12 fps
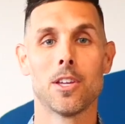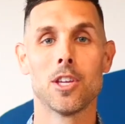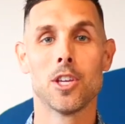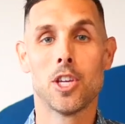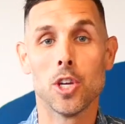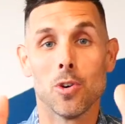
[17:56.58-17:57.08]

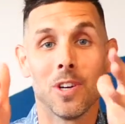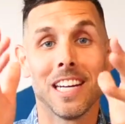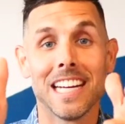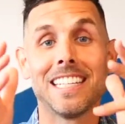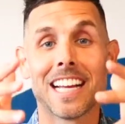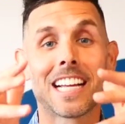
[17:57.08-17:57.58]
You
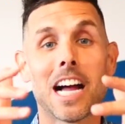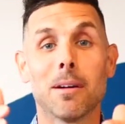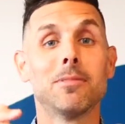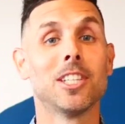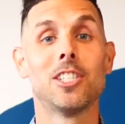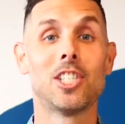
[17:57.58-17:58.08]
need to
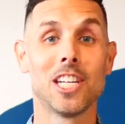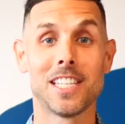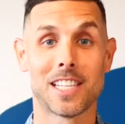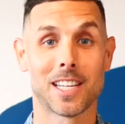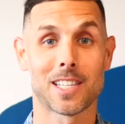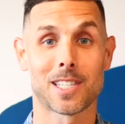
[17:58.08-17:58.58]
come to
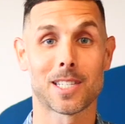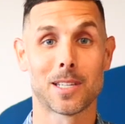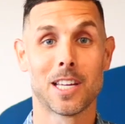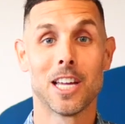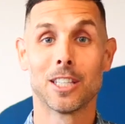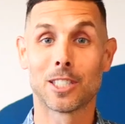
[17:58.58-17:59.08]
Jesus
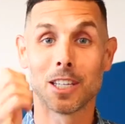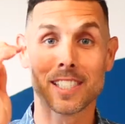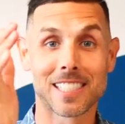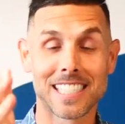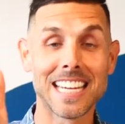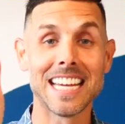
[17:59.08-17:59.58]
to
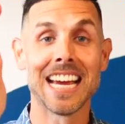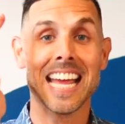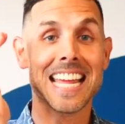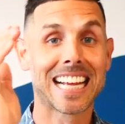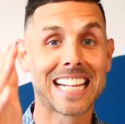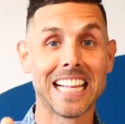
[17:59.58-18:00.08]
see
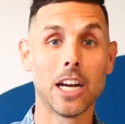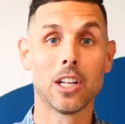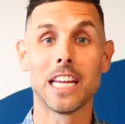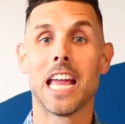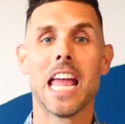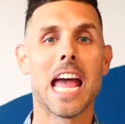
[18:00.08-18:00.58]

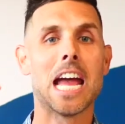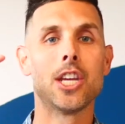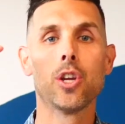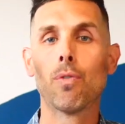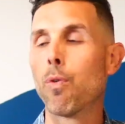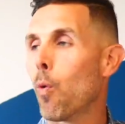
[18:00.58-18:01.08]
clearly. And
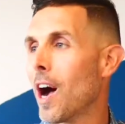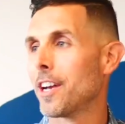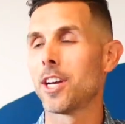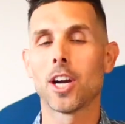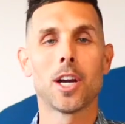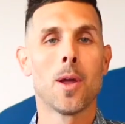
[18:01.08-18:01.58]
you've
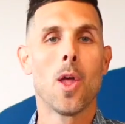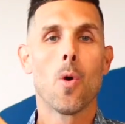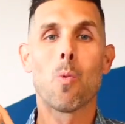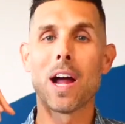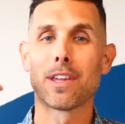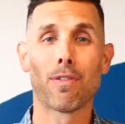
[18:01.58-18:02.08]
wondered
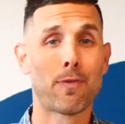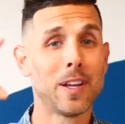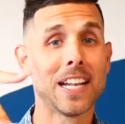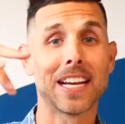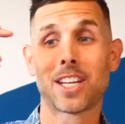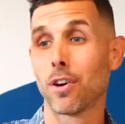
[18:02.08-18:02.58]
why you feel
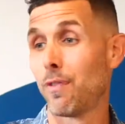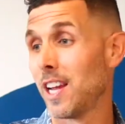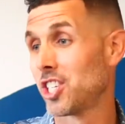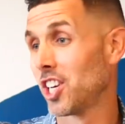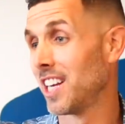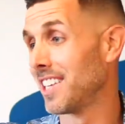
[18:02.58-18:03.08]
like your
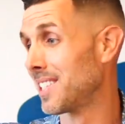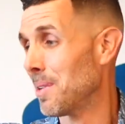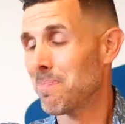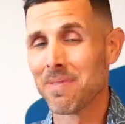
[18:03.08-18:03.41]
vision is